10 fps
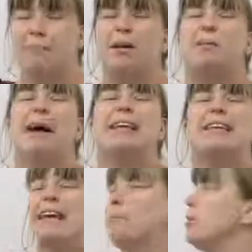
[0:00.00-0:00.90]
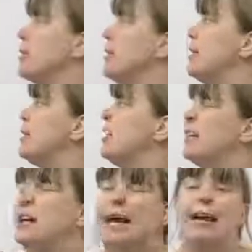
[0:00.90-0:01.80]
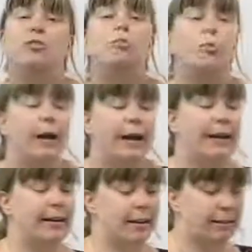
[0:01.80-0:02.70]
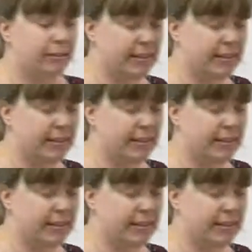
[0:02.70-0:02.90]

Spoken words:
about my neighborhood, and where.